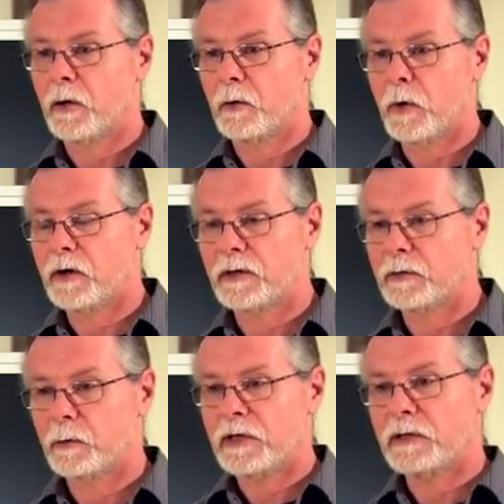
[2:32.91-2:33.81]
wearing
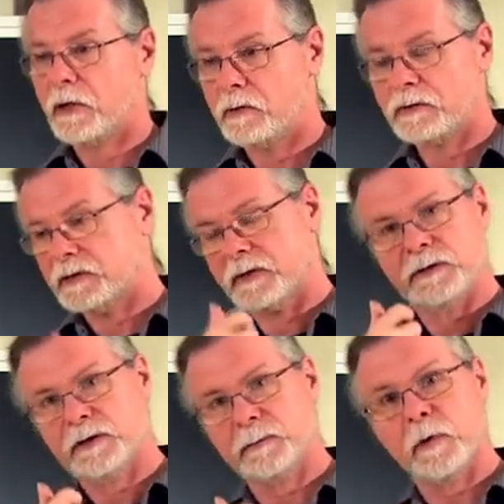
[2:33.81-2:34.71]
tweed coats
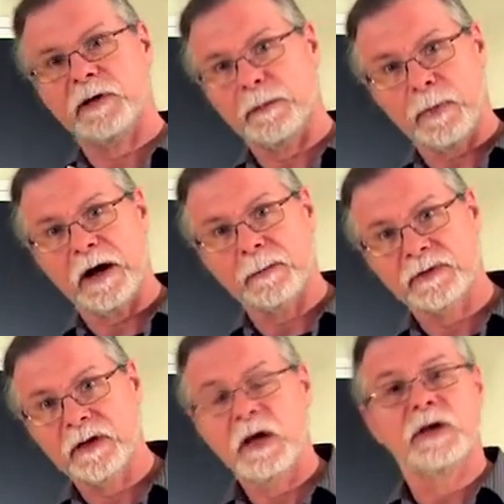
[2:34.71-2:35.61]
and smoking
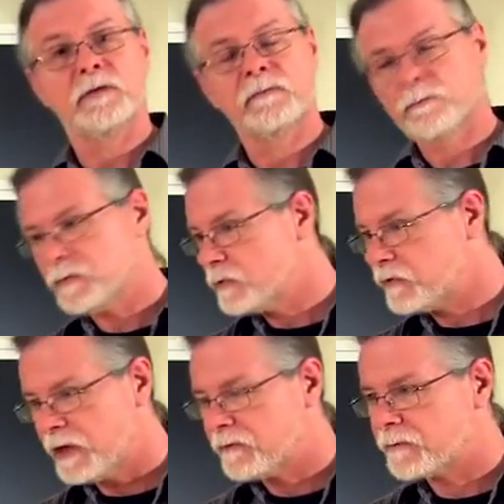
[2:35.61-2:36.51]
pipes, you'd
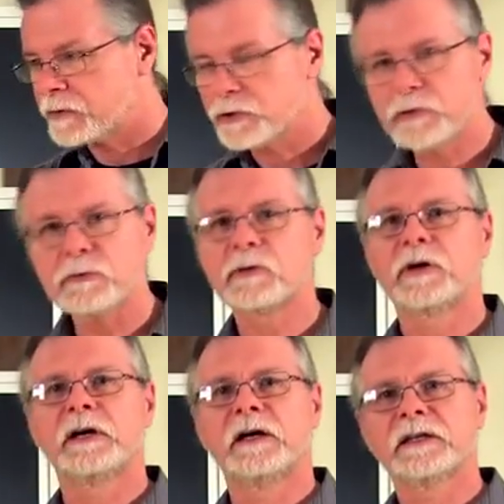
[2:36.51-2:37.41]
think for
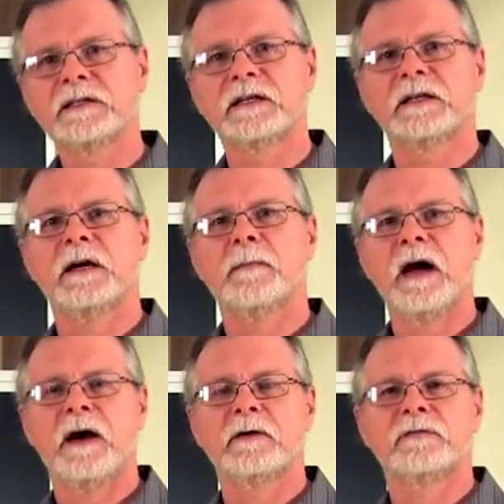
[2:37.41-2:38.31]
sure this had come
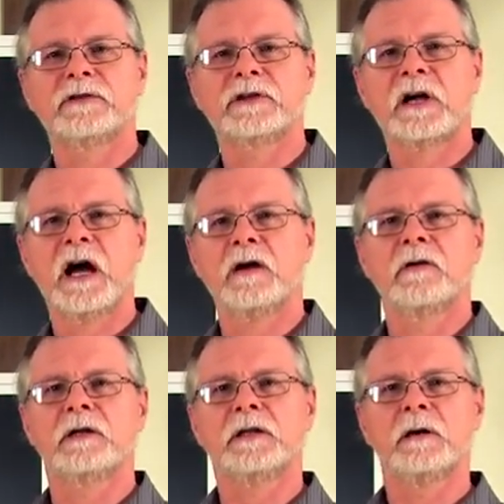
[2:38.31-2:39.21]
out of a
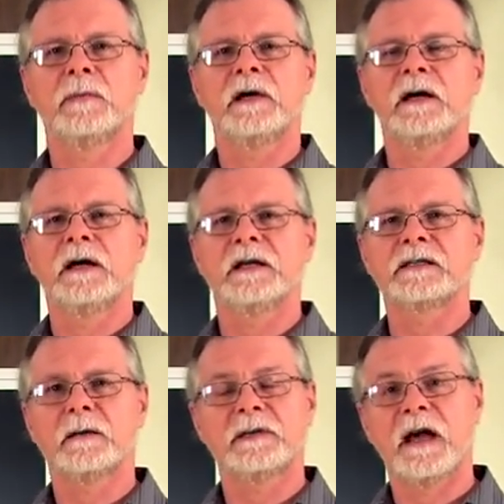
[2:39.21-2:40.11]
Chicago club
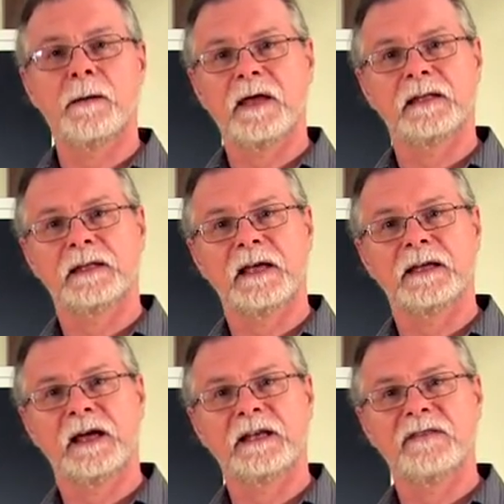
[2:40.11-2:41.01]
sometime in the late
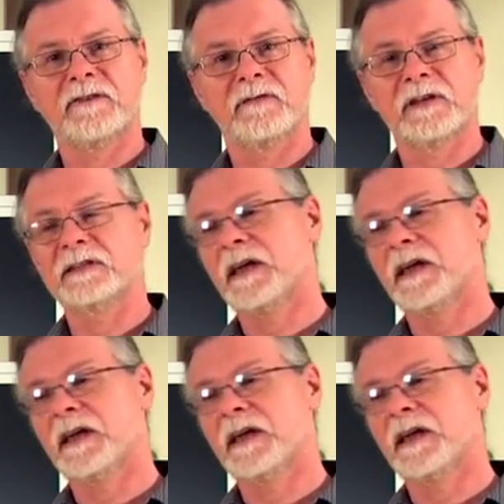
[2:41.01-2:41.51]
1950s.